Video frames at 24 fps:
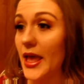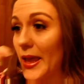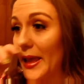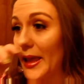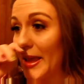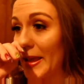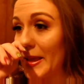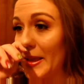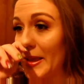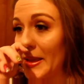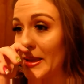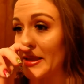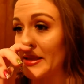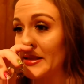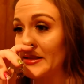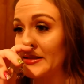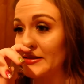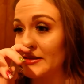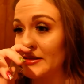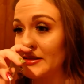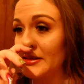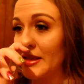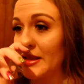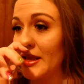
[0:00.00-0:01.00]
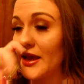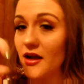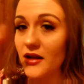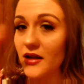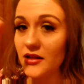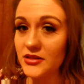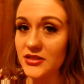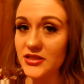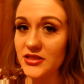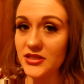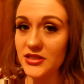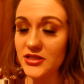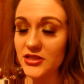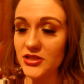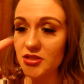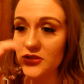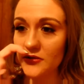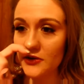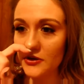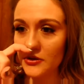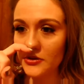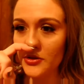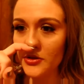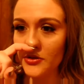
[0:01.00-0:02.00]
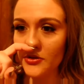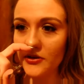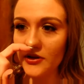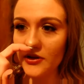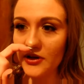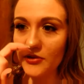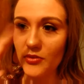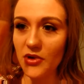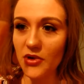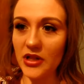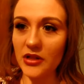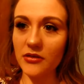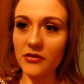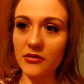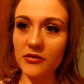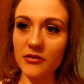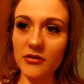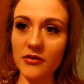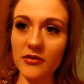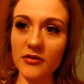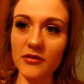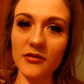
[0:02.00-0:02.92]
And yeah, I'll talk to you in a while.